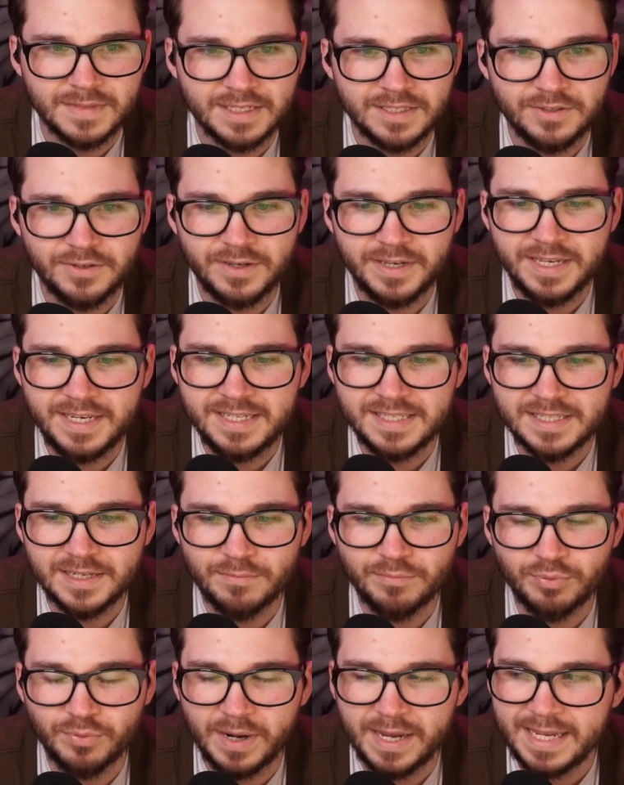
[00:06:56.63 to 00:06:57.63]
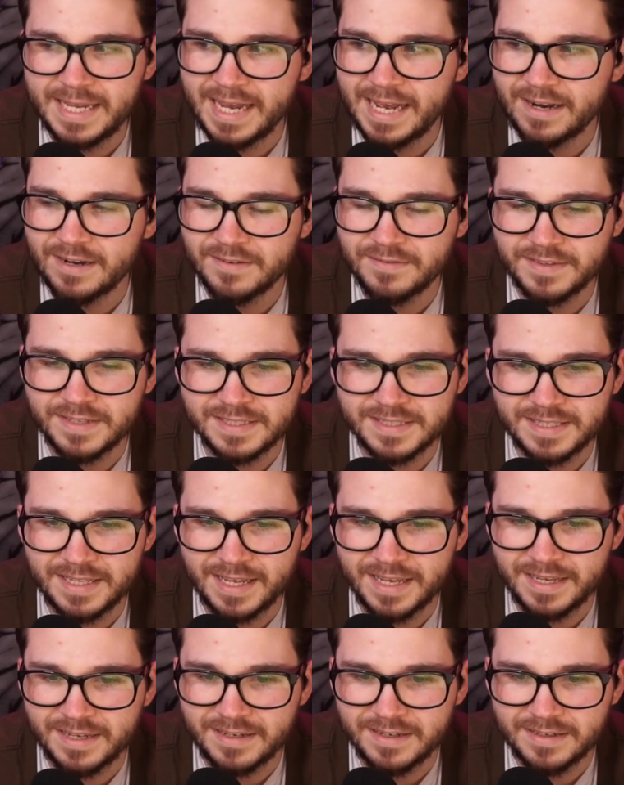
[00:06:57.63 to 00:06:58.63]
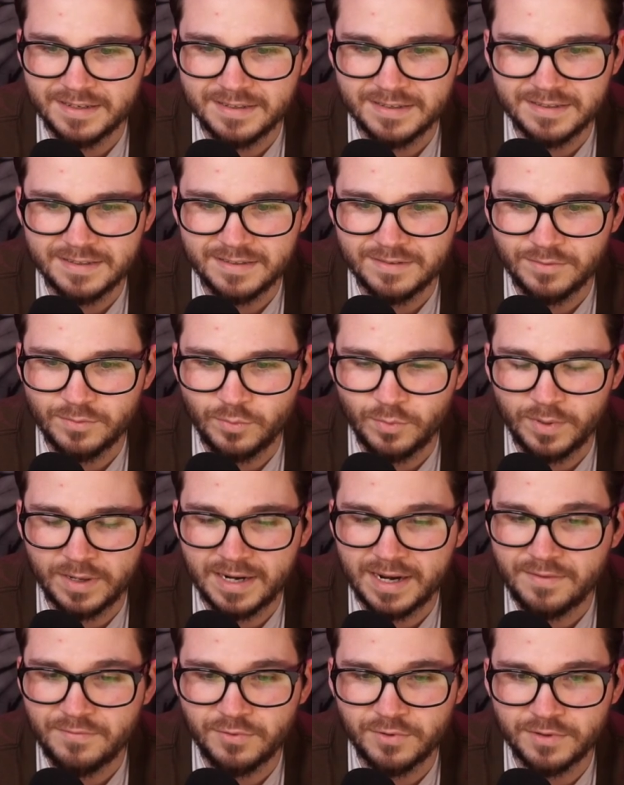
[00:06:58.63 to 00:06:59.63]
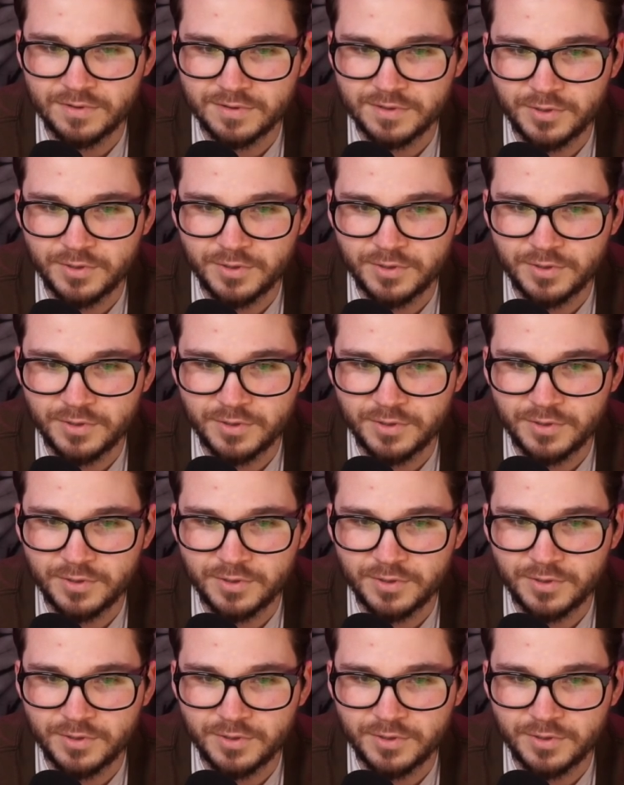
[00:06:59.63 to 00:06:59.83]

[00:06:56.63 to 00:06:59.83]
Dude, he needs to break out of this, like, whatever